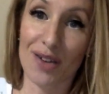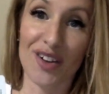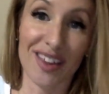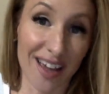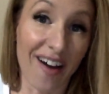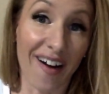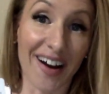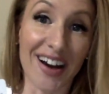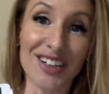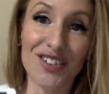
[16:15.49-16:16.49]
really
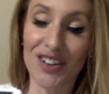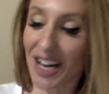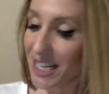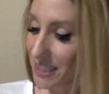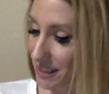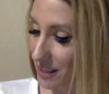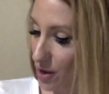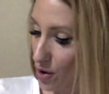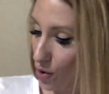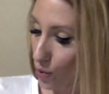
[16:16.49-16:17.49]
hard for us
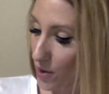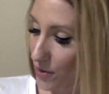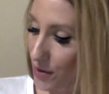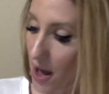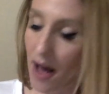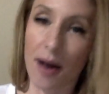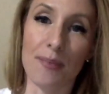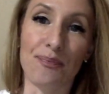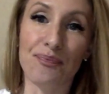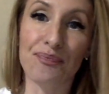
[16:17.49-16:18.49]
with
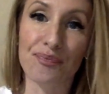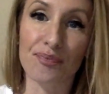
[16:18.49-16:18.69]
um,